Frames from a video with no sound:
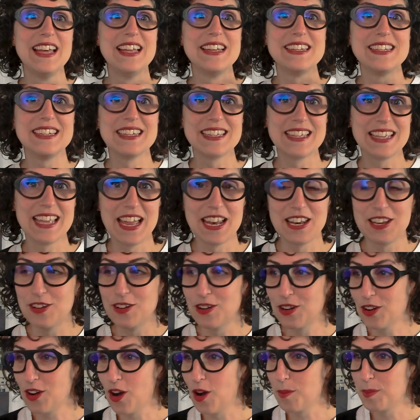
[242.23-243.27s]
to get
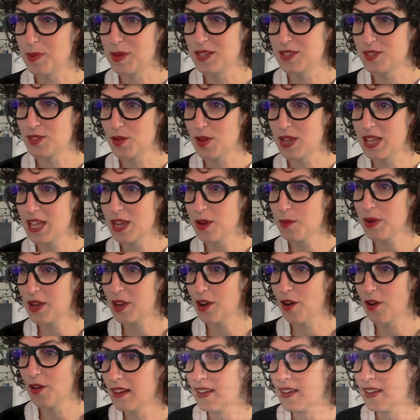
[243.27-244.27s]
your copy. So here we go.